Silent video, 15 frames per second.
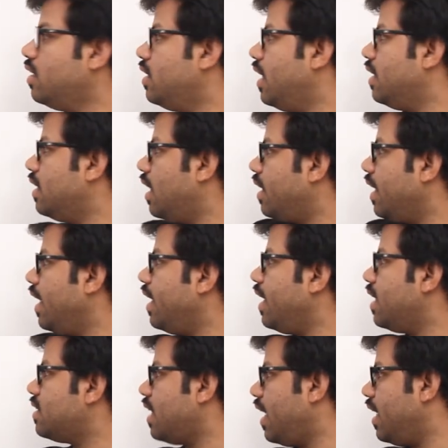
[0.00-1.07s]
Then that
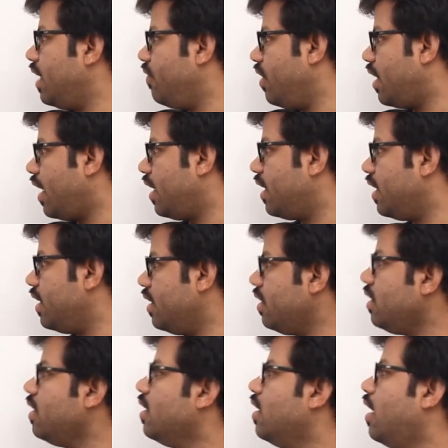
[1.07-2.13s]
area's ID we write
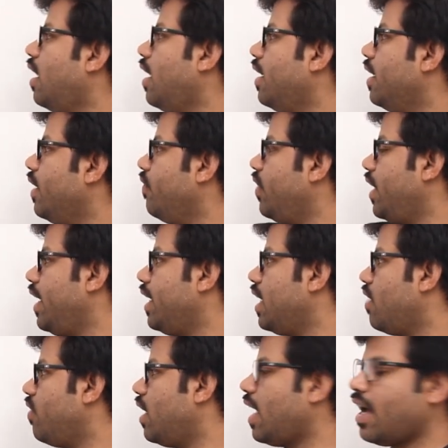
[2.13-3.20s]
here, and every
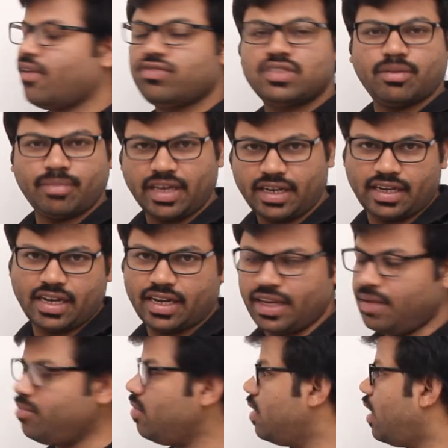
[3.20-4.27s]
area will have some area
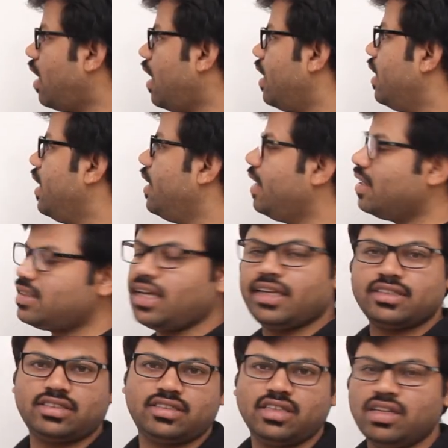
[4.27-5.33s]
name and area
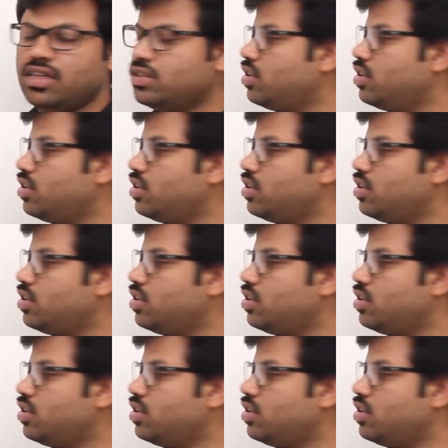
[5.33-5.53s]
size.